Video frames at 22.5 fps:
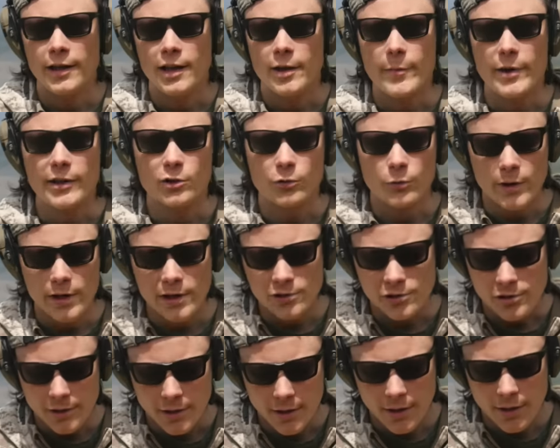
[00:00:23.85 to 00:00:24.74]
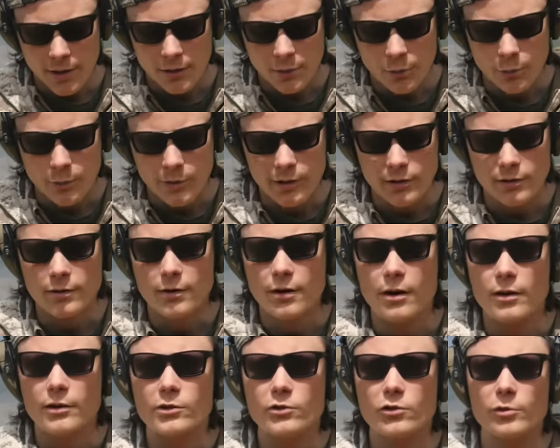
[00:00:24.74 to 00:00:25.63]
I'm at the range today with
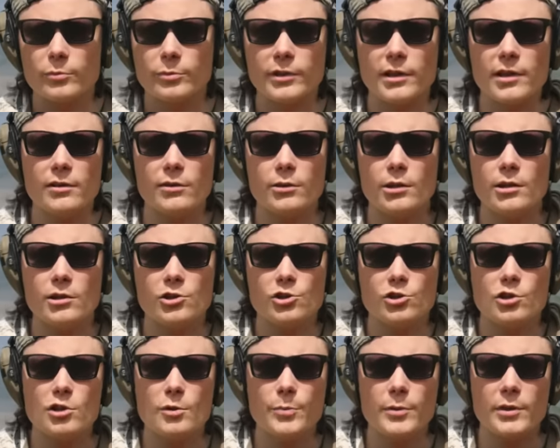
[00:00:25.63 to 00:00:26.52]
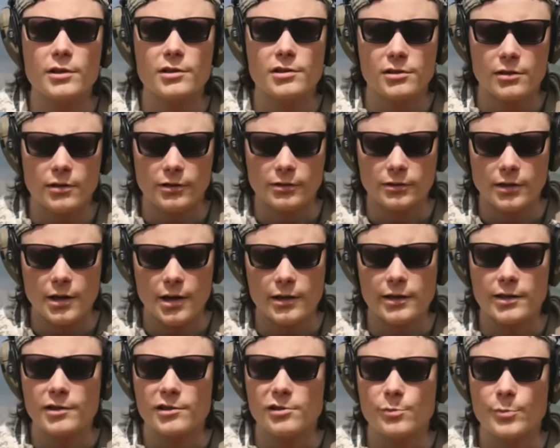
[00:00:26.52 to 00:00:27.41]
arguably the cheapest,
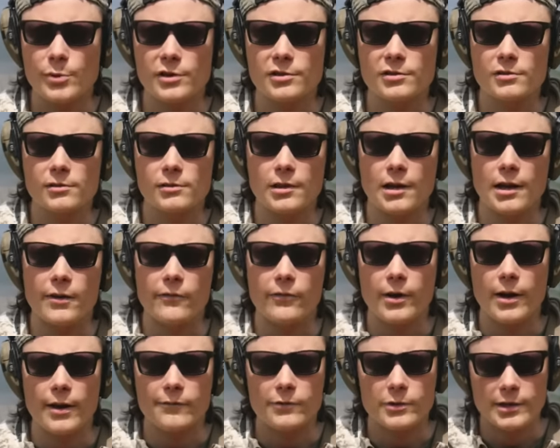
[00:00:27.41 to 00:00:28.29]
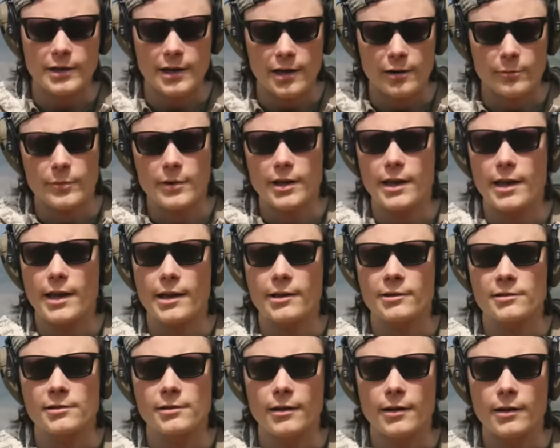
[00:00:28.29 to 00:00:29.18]
glockiest pistol I've ever gotten my
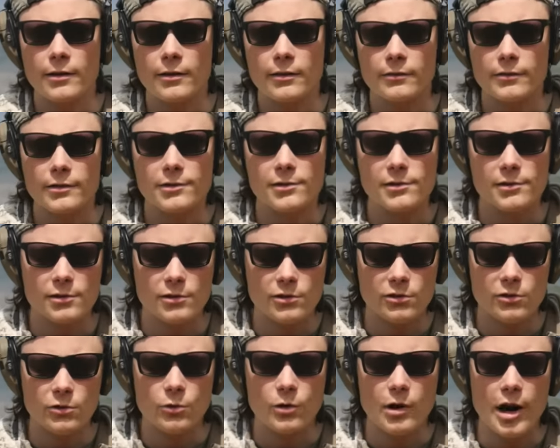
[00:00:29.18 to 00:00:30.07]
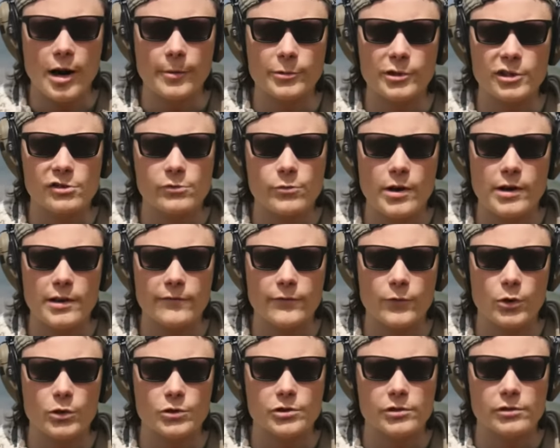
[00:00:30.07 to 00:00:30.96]
hands on. This is the new optics-ready
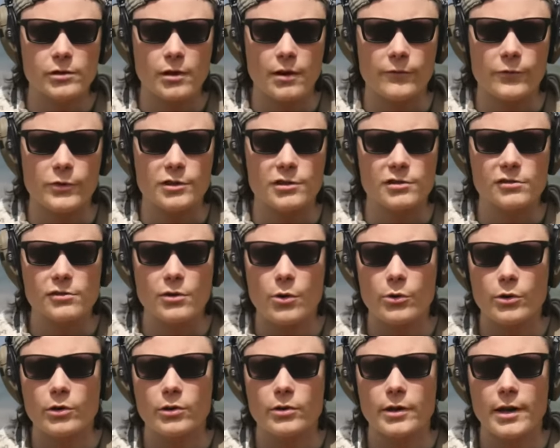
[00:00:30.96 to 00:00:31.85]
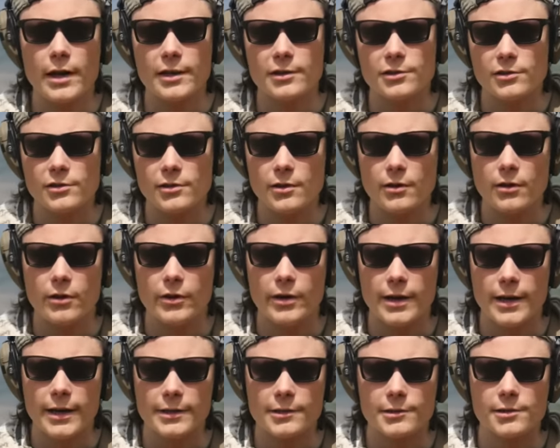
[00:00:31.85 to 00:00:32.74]
version of the Stoeger
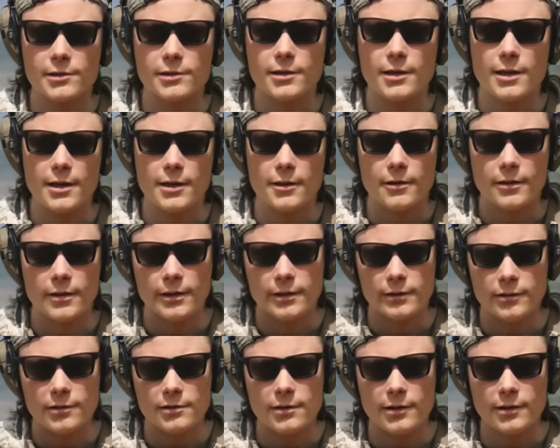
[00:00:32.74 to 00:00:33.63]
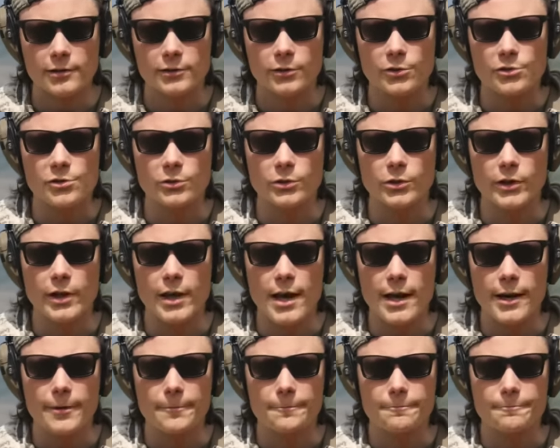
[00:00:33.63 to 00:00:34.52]
STR-9C. Let's take a closer look
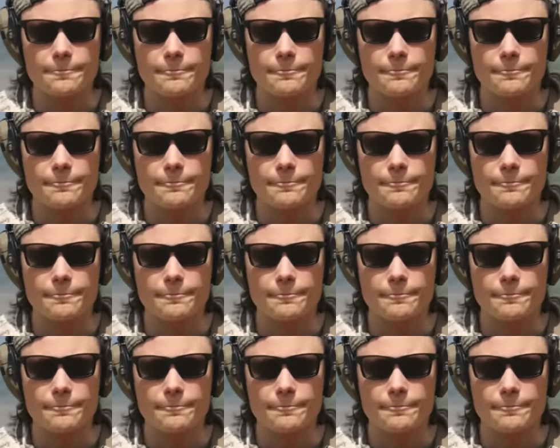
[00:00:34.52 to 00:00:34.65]
at it.